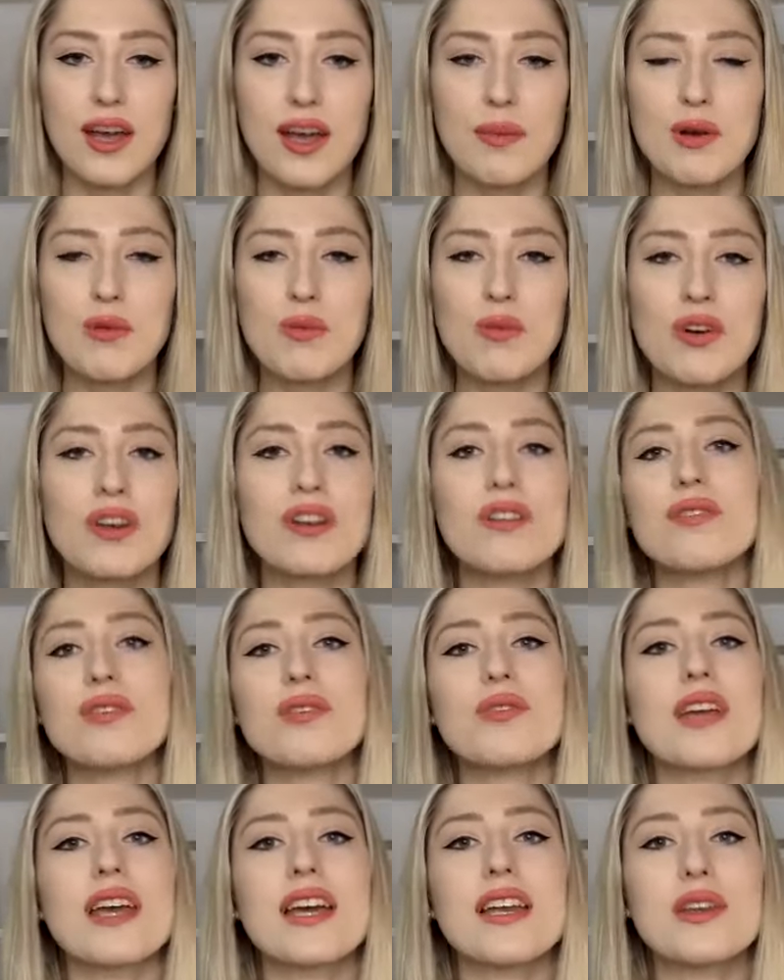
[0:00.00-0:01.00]
But what if
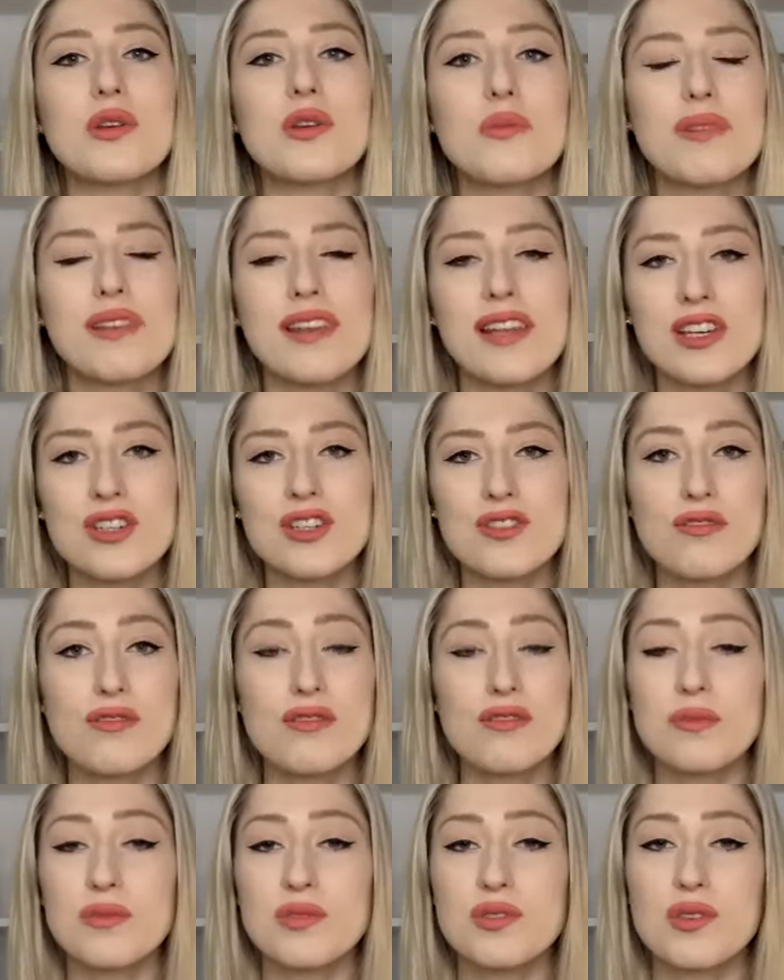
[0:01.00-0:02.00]
you get your pleasure
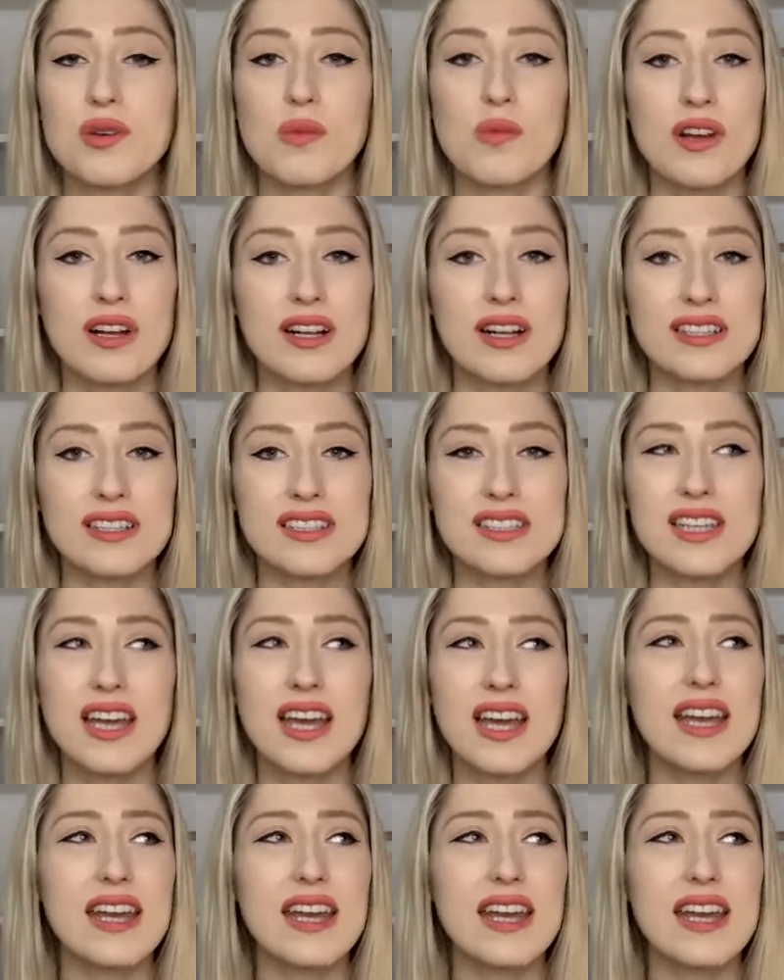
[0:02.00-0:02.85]
from somewhere else?